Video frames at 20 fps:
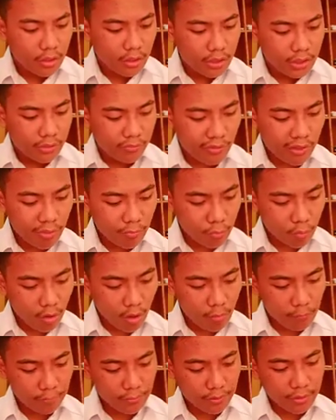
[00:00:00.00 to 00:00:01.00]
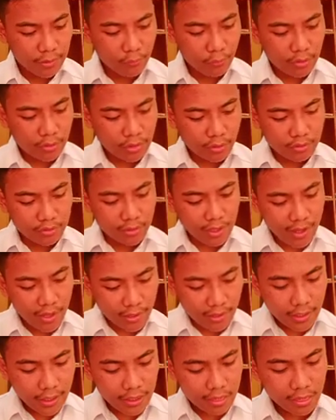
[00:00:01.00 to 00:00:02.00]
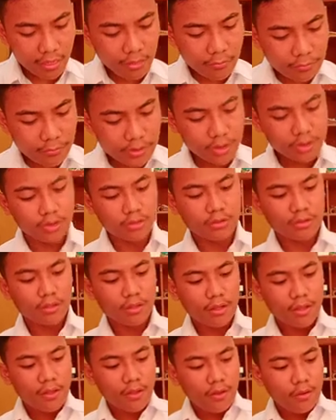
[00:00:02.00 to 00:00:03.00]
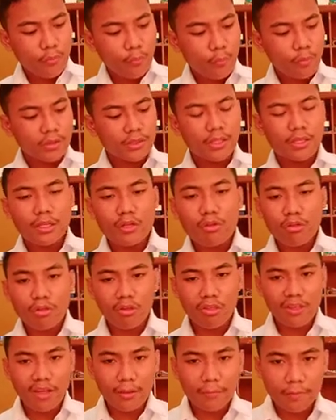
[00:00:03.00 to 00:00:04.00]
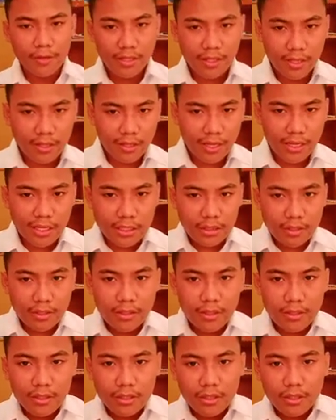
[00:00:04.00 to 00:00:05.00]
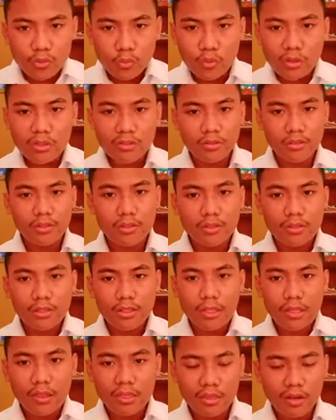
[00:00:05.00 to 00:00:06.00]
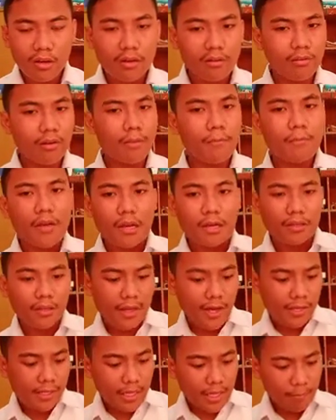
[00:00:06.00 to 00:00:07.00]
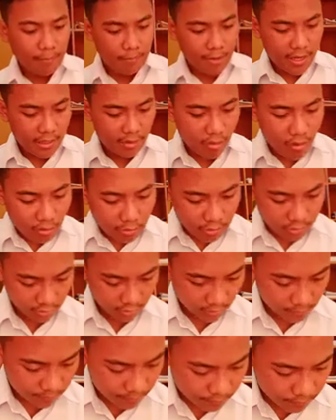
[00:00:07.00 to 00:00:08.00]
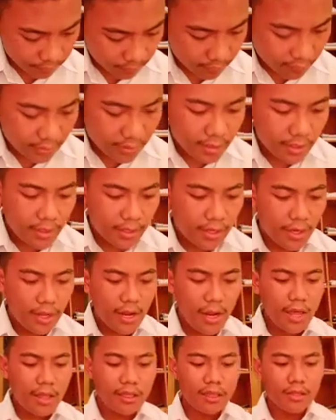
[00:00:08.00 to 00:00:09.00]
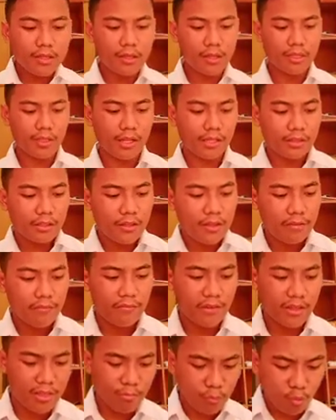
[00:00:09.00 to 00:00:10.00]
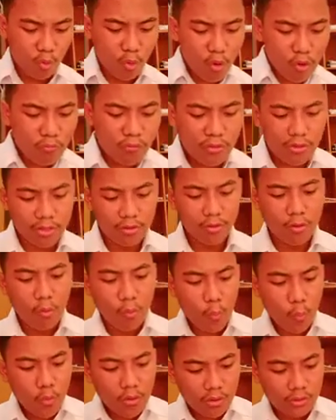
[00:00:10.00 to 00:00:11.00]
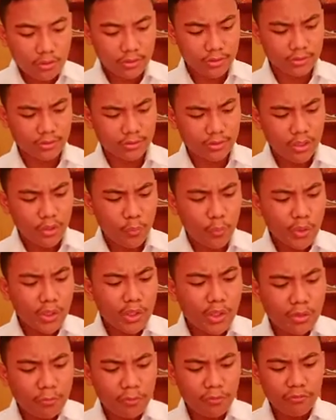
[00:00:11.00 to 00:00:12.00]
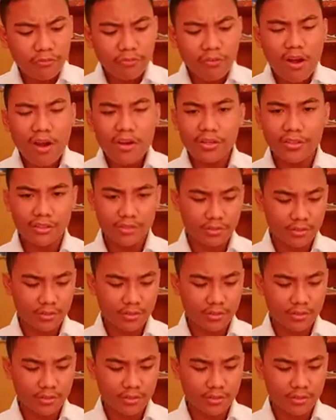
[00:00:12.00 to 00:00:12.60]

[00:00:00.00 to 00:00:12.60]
The Facebook company will not die and substitute with the new social media like Twitter, Instagram, and Line, and many others. As the result, Facebook officers or workers will not be fired